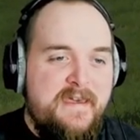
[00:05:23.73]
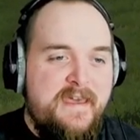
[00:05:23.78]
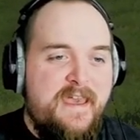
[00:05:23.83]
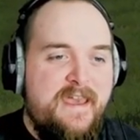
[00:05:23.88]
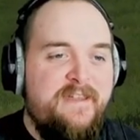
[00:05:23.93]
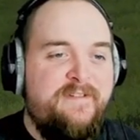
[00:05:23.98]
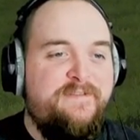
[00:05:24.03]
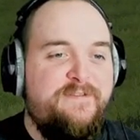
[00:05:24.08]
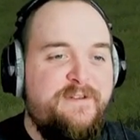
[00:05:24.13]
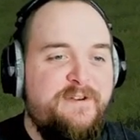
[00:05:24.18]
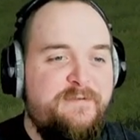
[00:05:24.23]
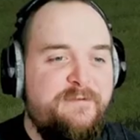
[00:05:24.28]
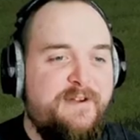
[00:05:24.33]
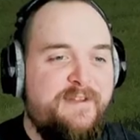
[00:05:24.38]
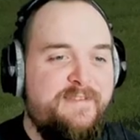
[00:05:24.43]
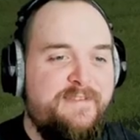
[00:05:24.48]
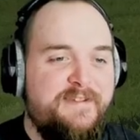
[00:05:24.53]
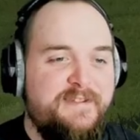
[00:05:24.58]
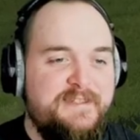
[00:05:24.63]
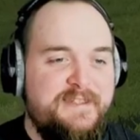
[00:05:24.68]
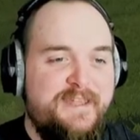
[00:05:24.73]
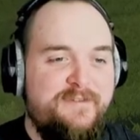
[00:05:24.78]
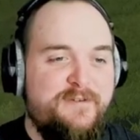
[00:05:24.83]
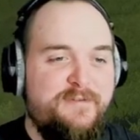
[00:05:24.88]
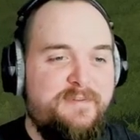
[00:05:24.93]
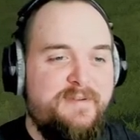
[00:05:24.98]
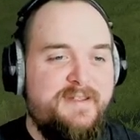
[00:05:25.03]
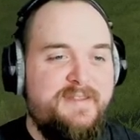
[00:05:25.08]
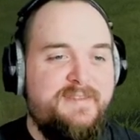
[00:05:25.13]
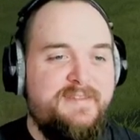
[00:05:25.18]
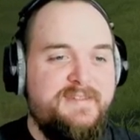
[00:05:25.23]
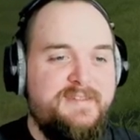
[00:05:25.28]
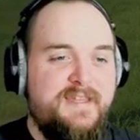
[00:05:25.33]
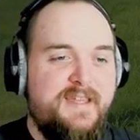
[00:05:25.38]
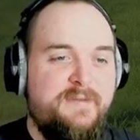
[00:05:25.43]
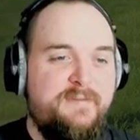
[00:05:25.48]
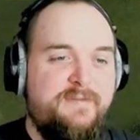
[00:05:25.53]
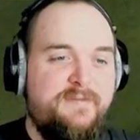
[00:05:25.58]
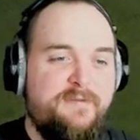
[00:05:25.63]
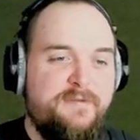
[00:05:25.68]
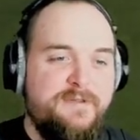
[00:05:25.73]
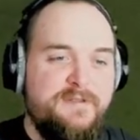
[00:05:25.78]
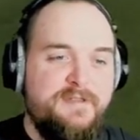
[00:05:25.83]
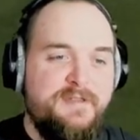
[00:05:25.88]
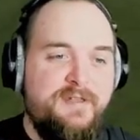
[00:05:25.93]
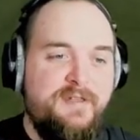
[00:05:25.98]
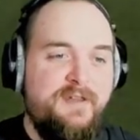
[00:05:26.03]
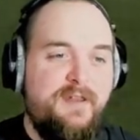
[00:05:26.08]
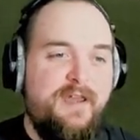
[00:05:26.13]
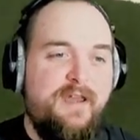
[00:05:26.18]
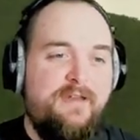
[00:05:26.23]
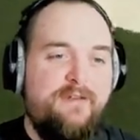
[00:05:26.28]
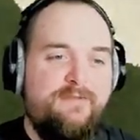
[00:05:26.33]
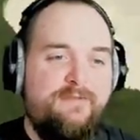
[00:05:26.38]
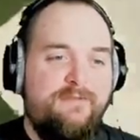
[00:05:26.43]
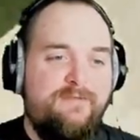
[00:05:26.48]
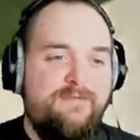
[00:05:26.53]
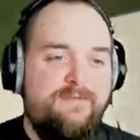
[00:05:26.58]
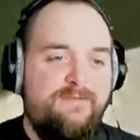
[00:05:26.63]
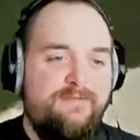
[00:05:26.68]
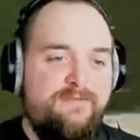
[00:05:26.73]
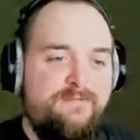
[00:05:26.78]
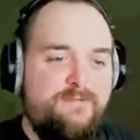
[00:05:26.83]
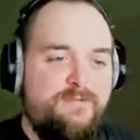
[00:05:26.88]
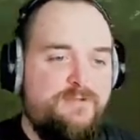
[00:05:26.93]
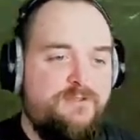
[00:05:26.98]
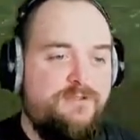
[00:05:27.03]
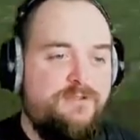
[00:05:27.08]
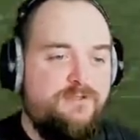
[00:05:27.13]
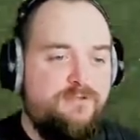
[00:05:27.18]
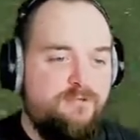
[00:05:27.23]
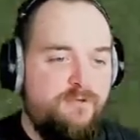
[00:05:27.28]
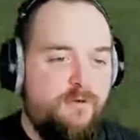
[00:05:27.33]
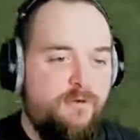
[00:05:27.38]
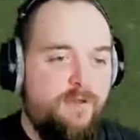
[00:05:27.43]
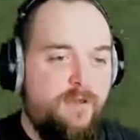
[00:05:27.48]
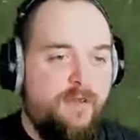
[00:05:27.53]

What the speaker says: Everyone that has ever played this game before is thinking, ah, screw